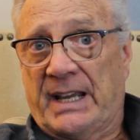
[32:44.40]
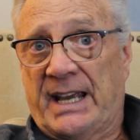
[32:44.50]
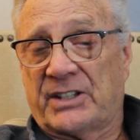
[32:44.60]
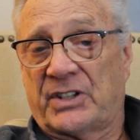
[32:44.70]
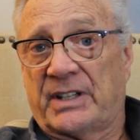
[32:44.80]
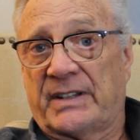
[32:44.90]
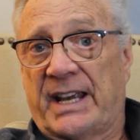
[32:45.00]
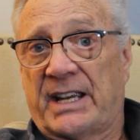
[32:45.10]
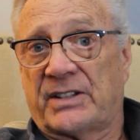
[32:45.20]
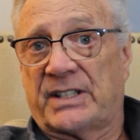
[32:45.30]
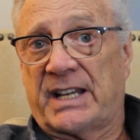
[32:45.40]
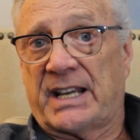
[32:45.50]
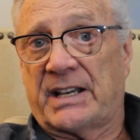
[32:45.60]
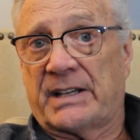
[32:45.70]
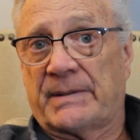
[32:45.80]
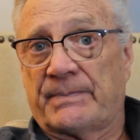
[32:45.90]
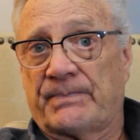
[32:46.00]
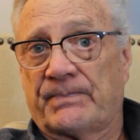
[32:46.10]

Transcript: as an